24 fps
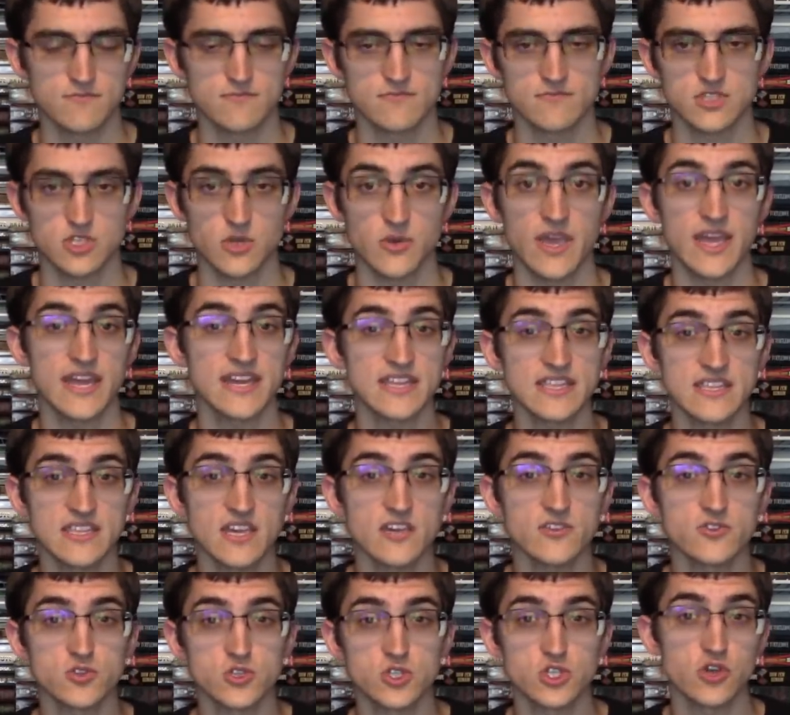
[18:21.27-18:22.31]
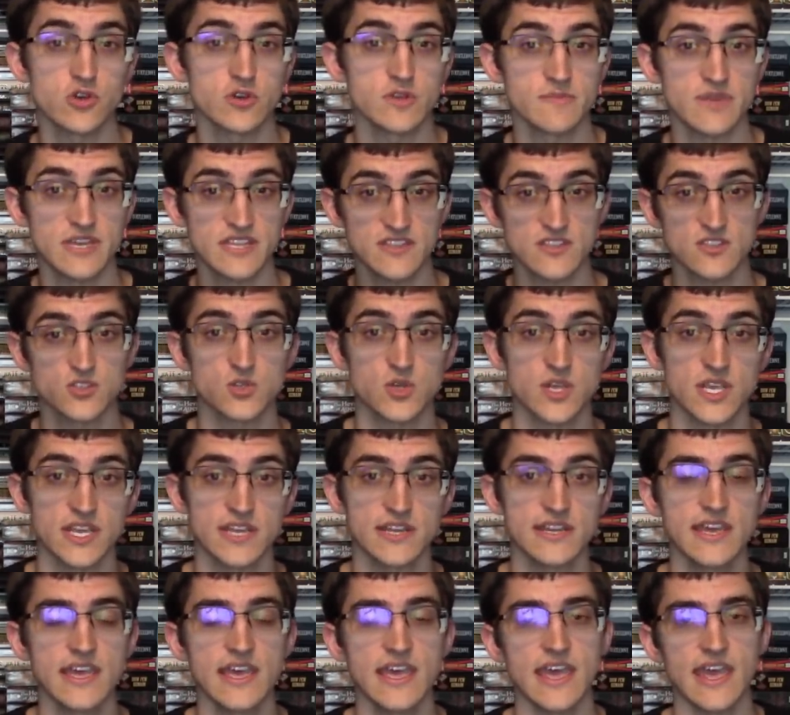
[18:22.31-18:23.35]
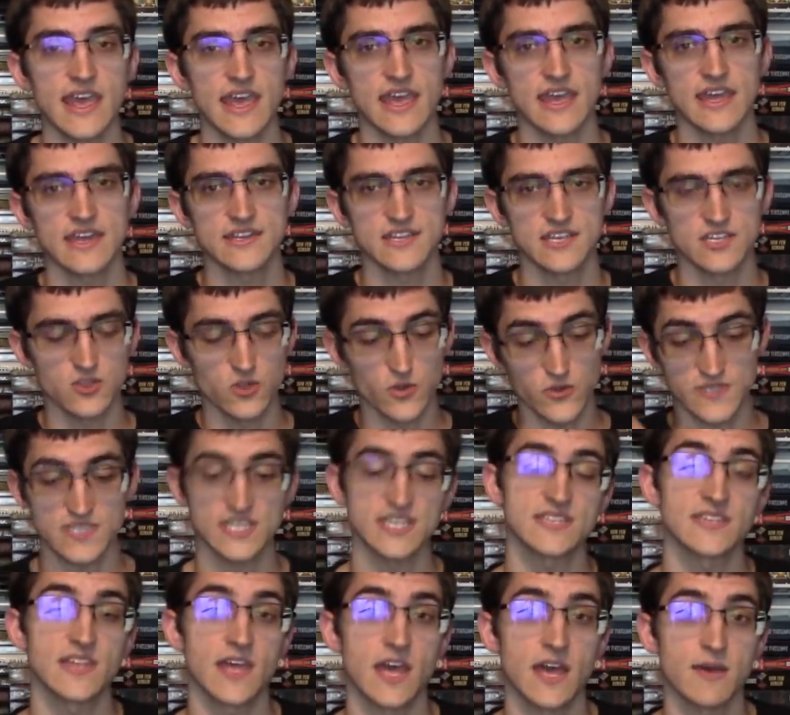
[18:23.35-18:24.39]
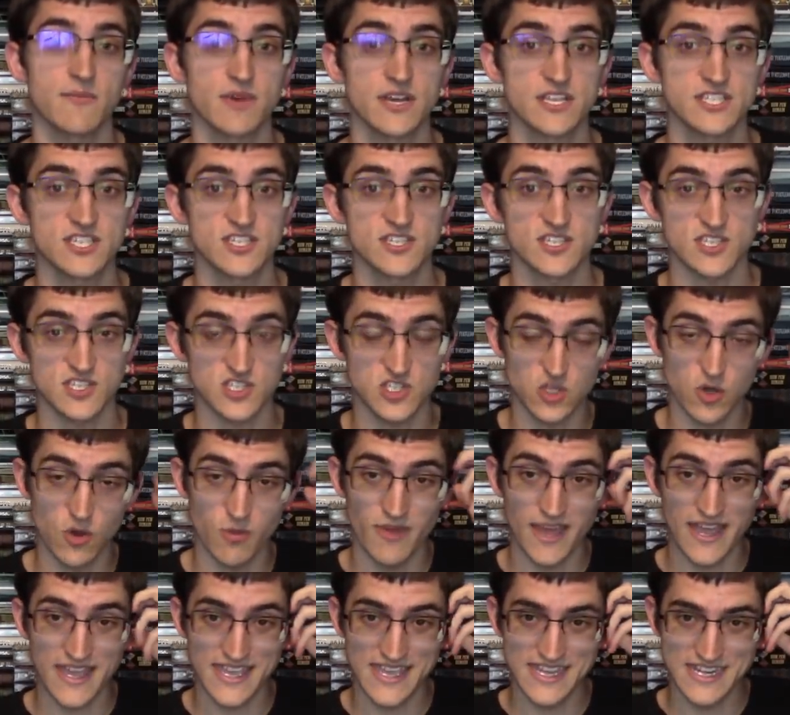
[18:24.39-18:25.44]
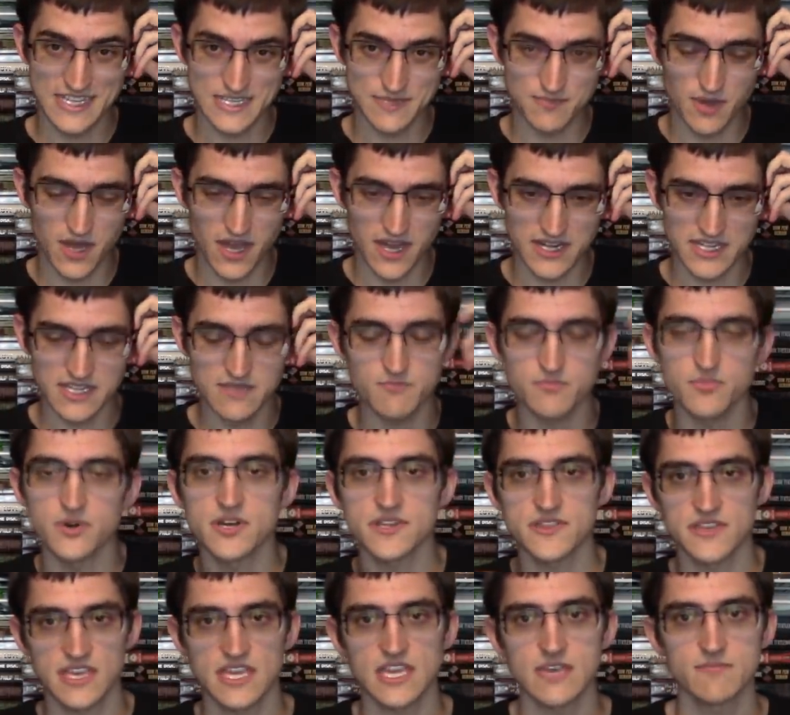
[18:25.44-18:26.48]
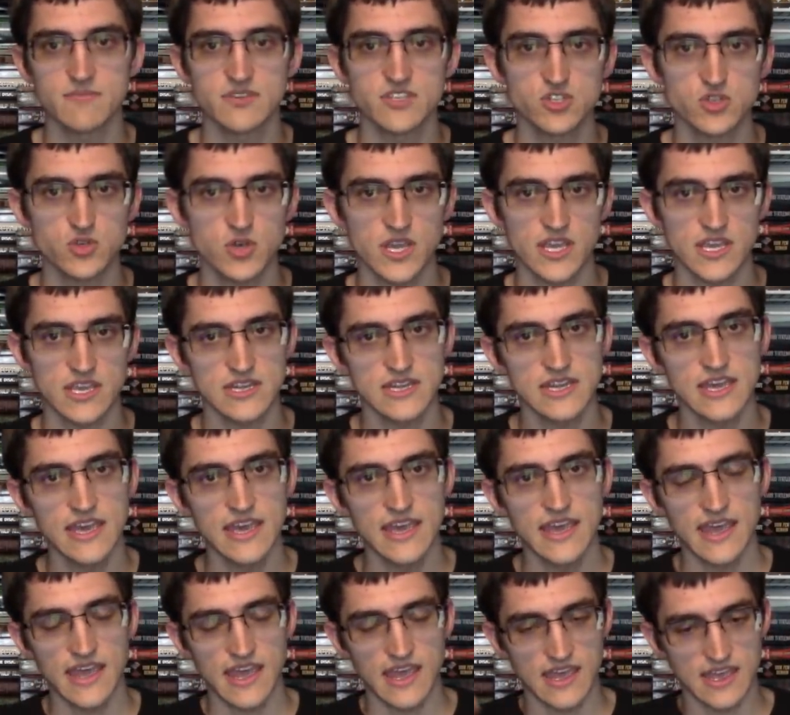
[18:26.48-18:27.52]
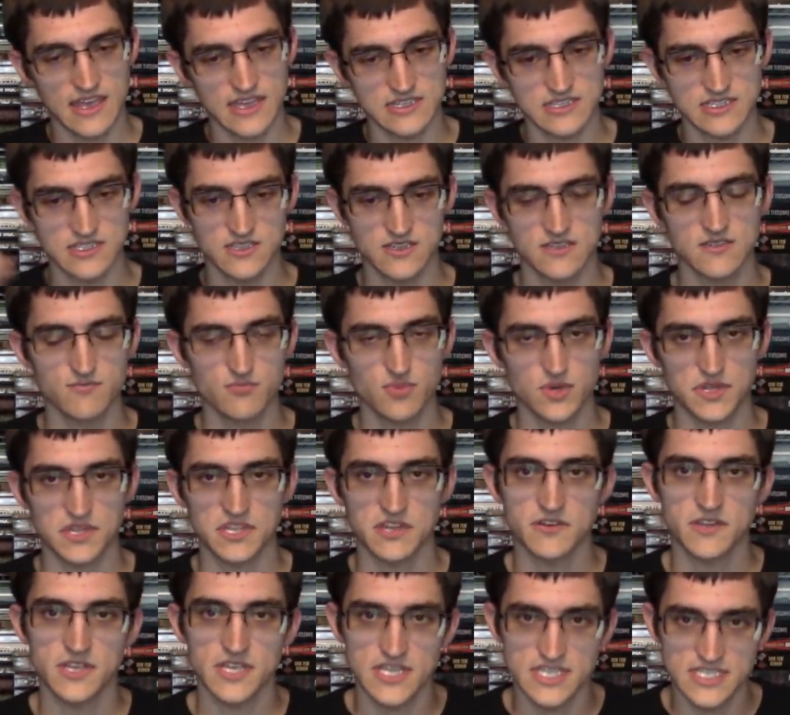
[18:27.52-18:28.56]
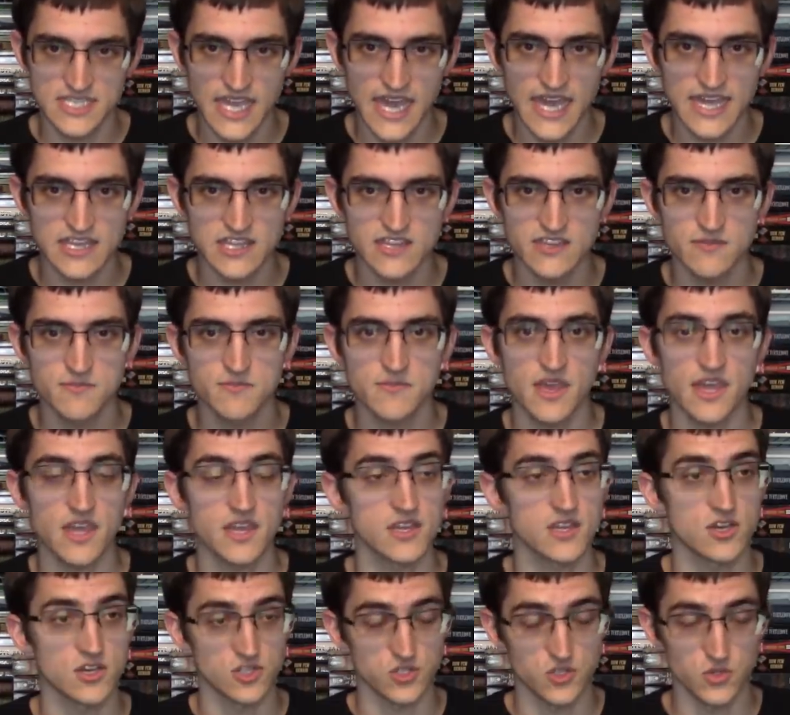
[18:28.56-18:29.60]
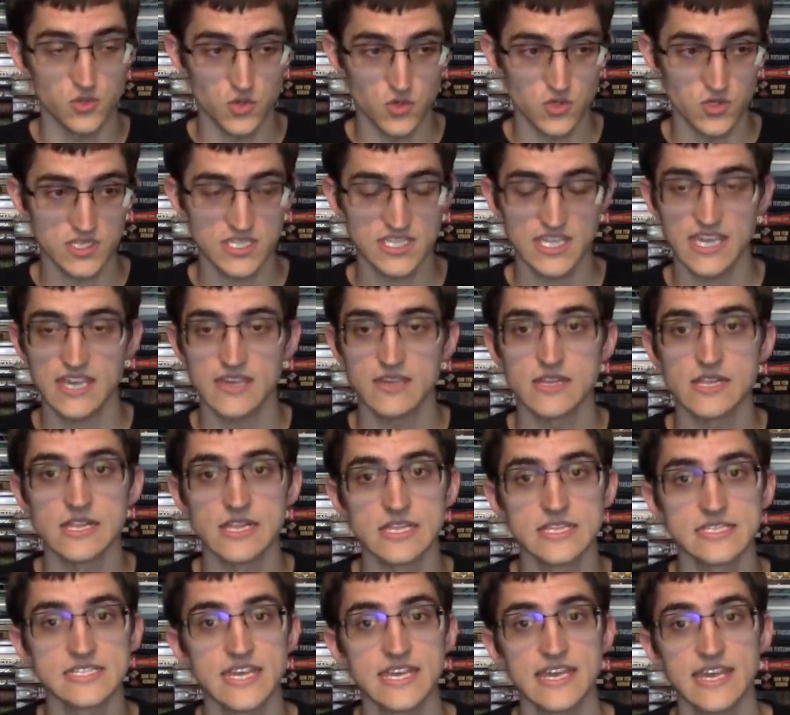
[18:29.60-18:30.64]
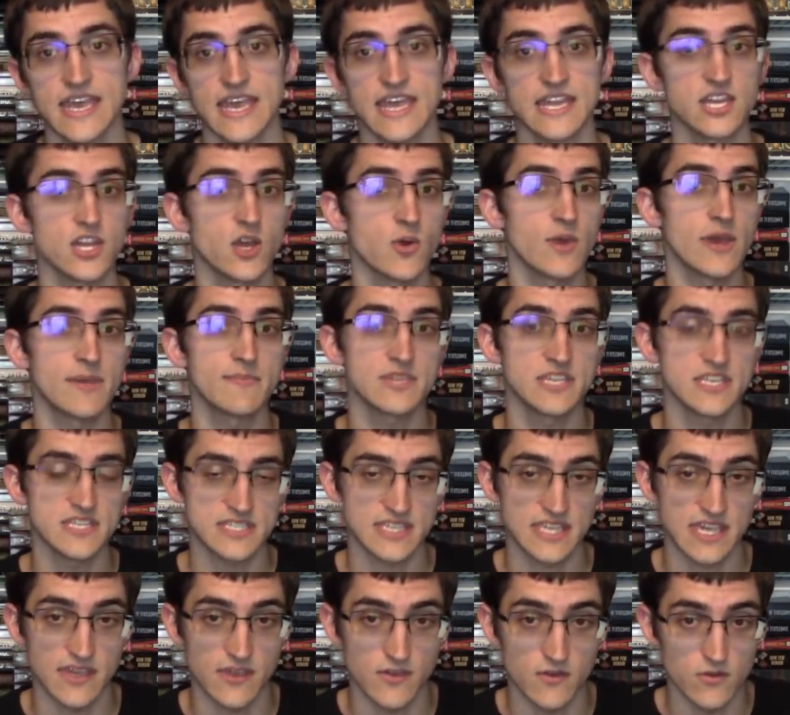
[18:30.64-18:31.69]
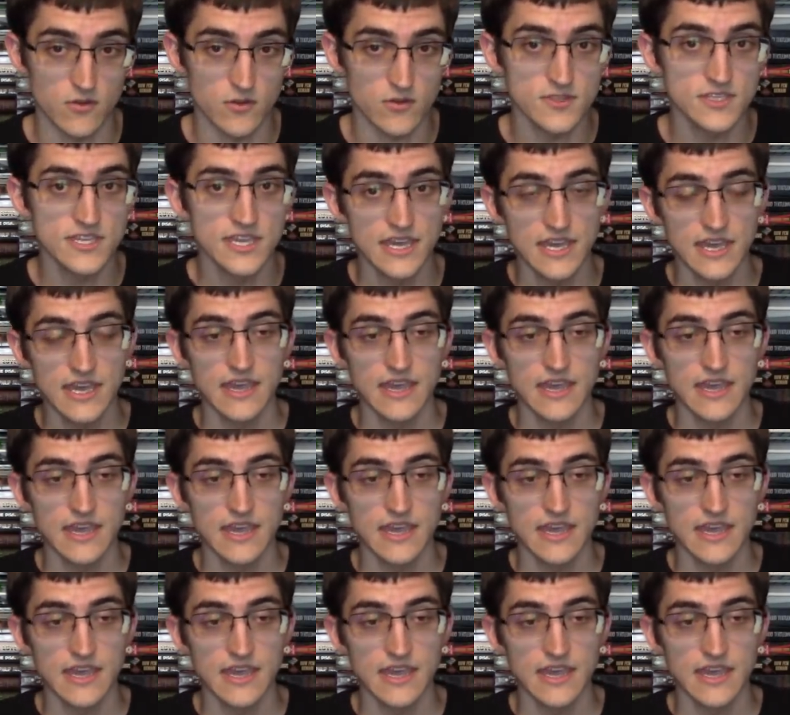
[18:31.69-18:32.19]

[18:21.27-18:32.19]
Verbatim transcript: So Anna and the others go to make the trade, and it looks like they got Mátyás' soul back in his body, but they get betrayed, and the Praetheria attack them, and Hadur is killed, and Noemi is killed.